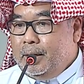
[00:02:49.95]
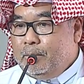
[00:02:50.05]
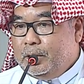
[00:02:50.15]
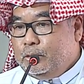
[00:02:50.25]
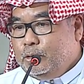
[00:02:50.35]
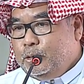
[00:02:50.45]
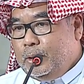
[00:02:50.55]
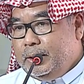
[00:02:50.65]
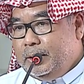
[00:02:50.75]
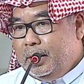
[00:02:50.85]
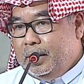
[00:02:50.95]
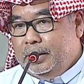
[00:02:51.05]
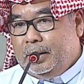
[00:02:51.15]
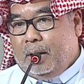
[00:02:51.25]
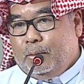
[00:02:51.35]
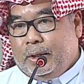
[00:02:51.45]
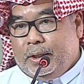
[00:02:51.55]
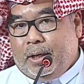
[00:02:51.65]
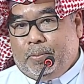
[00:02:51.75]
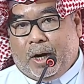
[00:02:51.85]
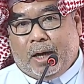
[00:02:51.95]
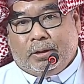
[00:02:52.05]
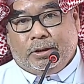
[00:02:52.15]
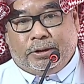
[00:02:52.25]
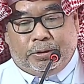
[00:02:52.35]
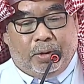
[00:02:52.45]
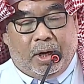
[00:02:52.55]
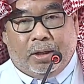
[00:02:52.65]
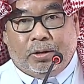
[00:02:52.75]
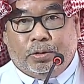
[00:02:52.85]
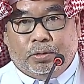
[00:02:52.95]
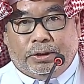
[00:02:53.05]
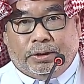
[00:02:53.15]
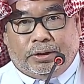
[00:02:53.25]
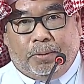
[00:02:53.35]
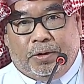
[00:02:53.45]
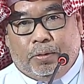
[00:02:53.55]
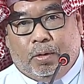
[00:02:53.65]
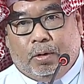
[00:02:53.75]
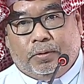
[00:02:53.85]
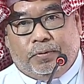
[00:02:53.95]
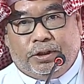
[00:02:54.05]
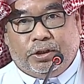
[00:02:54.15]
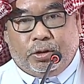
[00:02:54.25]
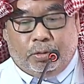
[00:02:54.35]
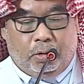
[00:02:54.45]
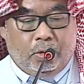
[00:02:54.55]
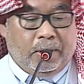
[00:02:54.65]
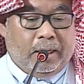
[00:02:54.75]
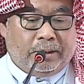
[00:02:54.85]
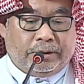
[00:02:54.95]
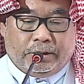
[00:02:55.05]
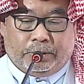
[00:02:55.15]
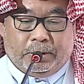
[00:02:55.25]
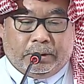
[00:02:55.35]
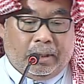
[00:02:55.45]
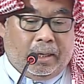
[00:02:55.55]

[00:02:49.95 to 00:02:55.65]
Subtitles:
But usually in our real practice, we are using something called physician global assessment.